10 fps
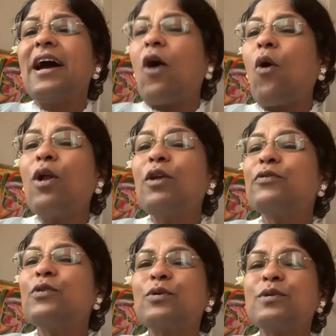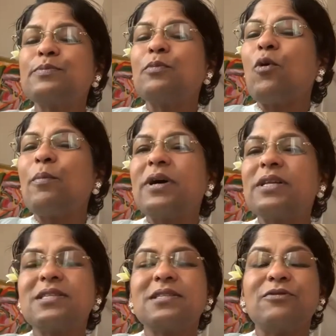all of those
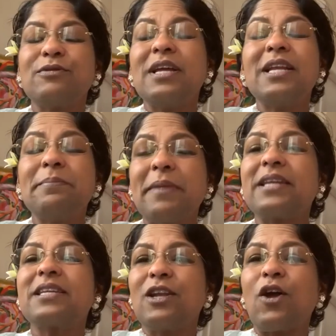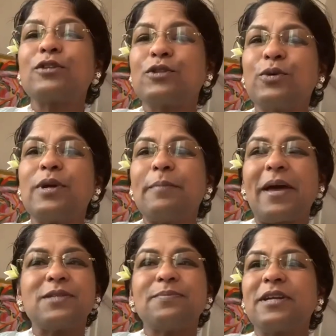moments really meant a lot to him.
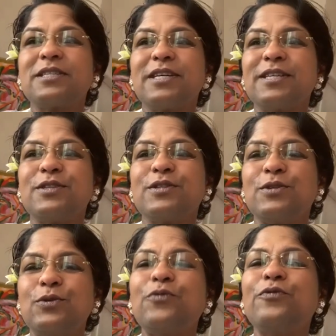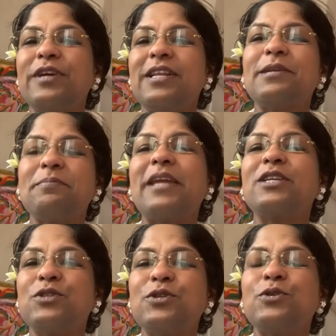As much as you feel it
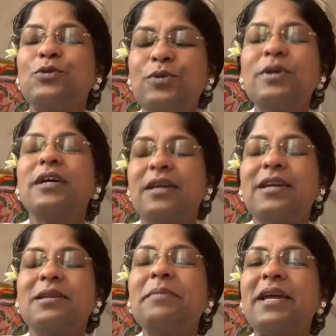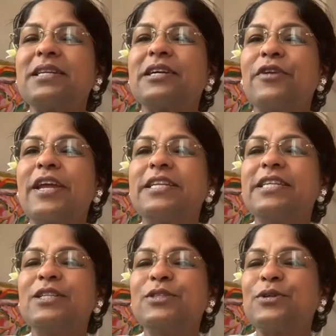meant to you, it meant a great
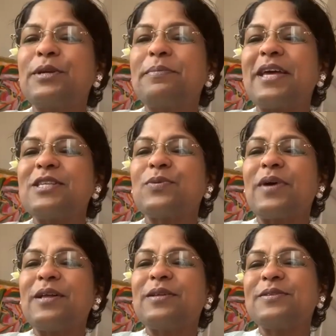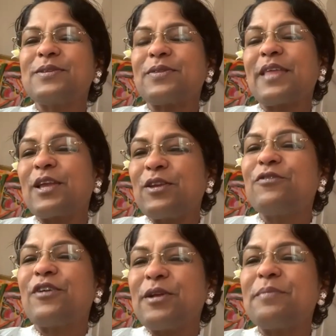deal to him as well. So thank you
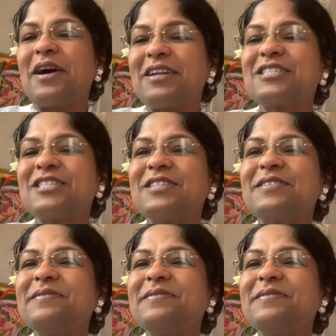very much.